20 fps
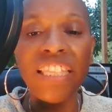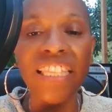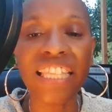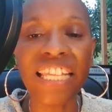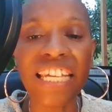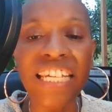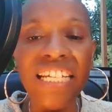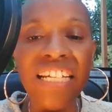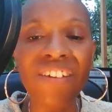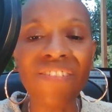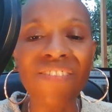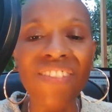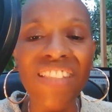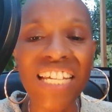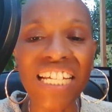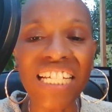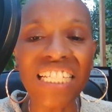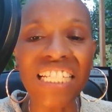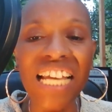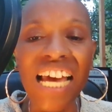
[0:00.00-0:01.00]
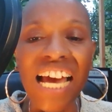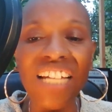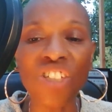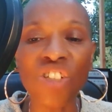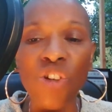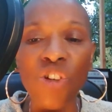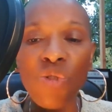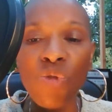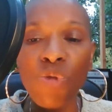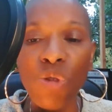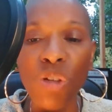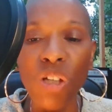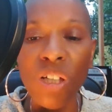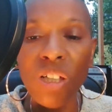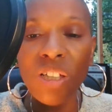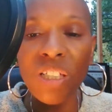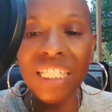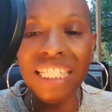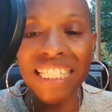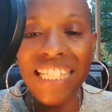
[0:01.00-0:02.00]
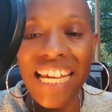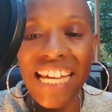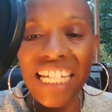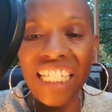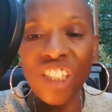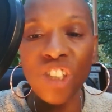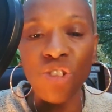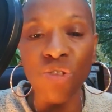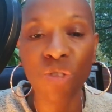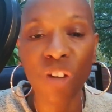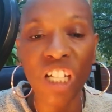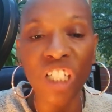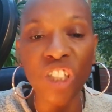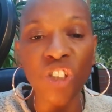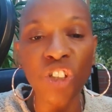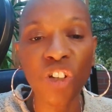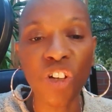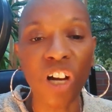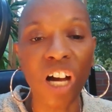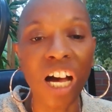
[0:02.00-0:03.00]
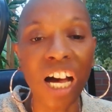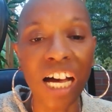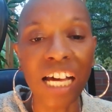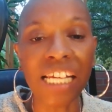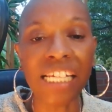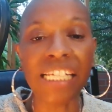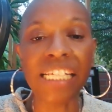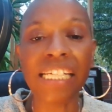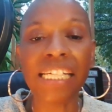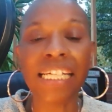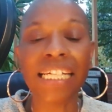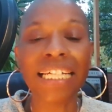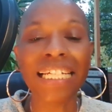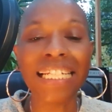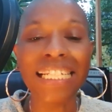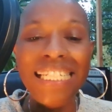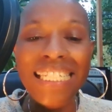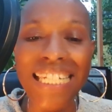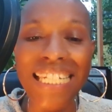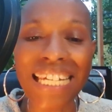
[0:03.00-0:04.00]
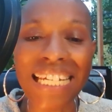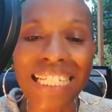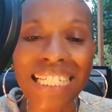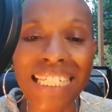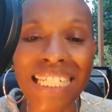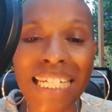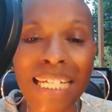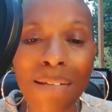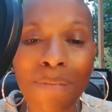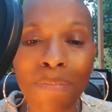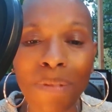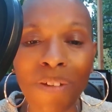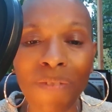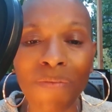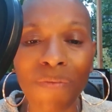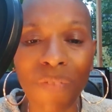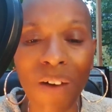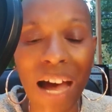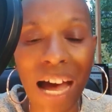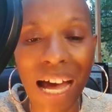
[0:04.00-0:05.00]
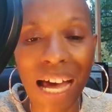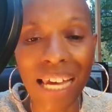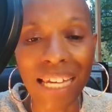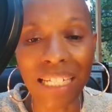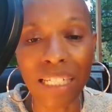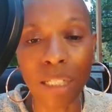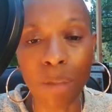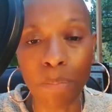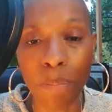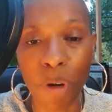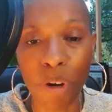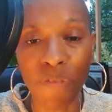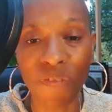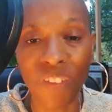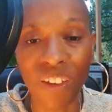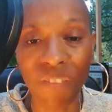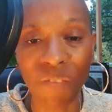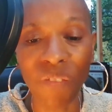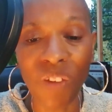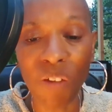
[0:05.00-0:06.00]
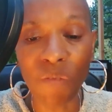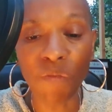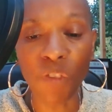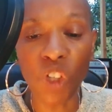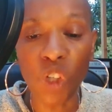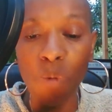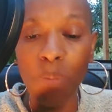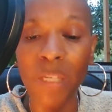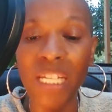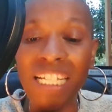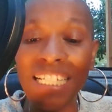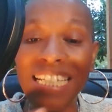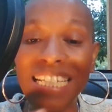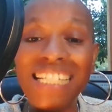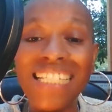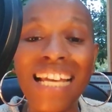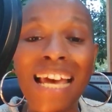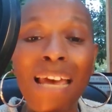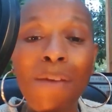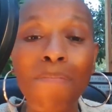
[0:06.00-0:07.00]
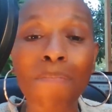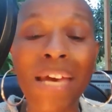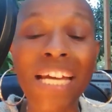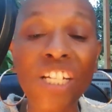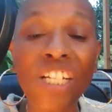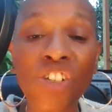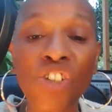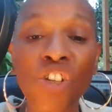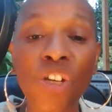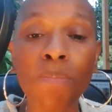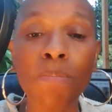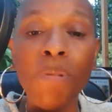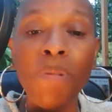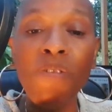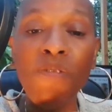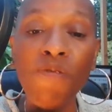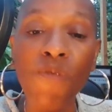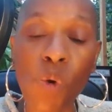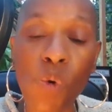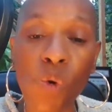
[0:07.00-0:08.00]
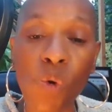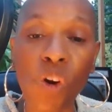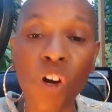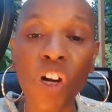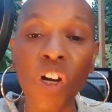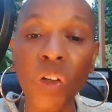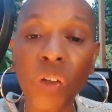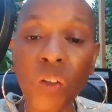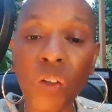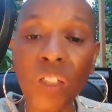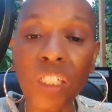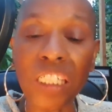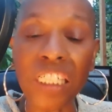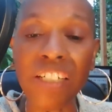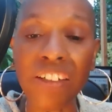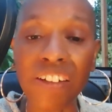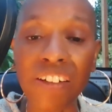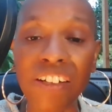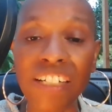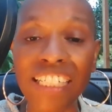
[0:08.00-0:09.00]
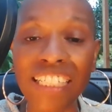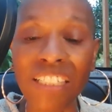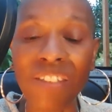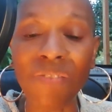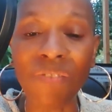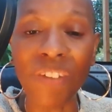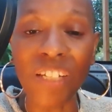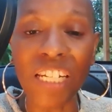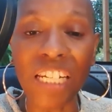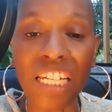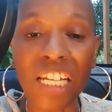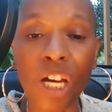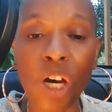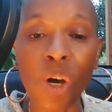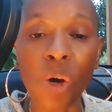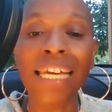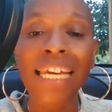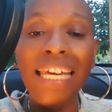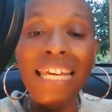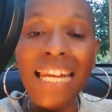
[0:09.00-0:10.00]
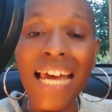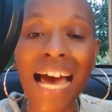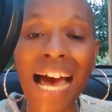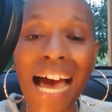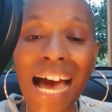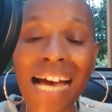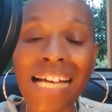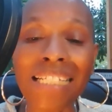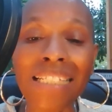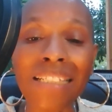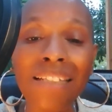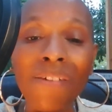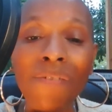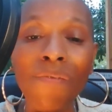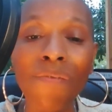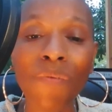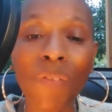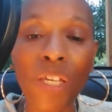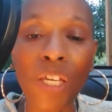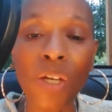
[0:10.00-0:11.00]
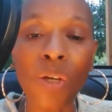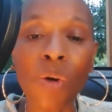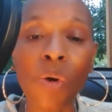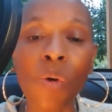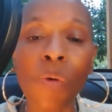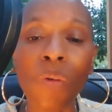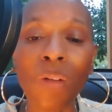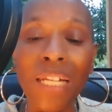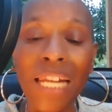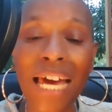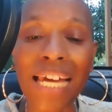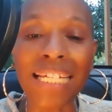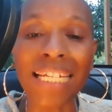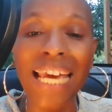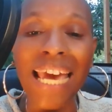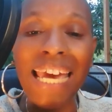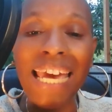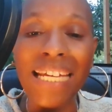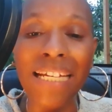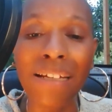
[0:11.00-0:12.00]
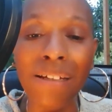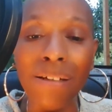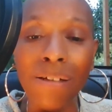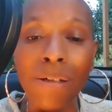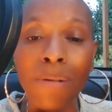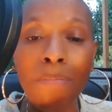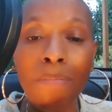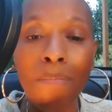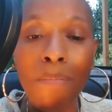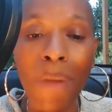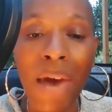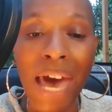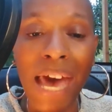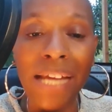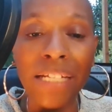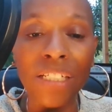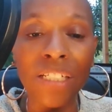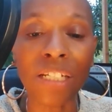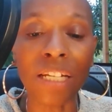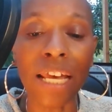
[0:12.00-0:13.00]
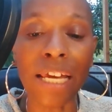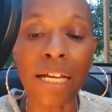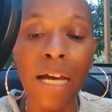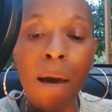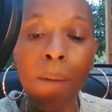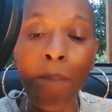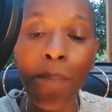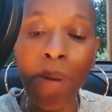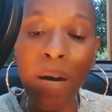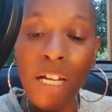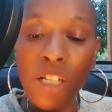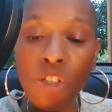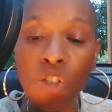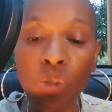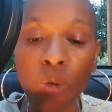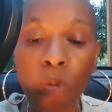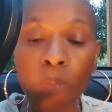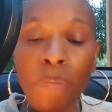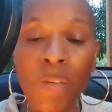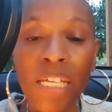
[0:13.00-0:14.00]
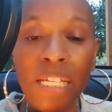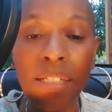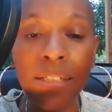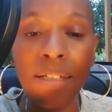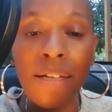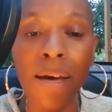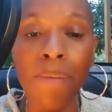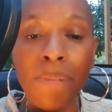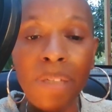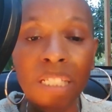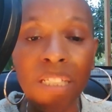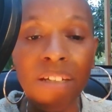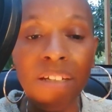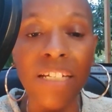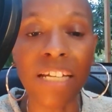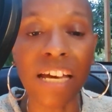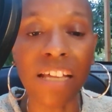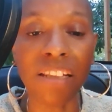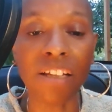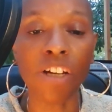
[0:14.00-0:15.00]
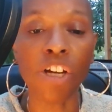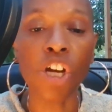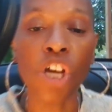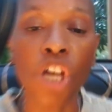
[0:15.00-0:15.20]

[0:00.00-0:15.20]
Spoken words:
Think of this as your real estate treasure hunt. Dig deep to find the perfect fit for you, because as I mentioned before earlier in this video, it has to feel like a good match, like a puzzle piece coming together.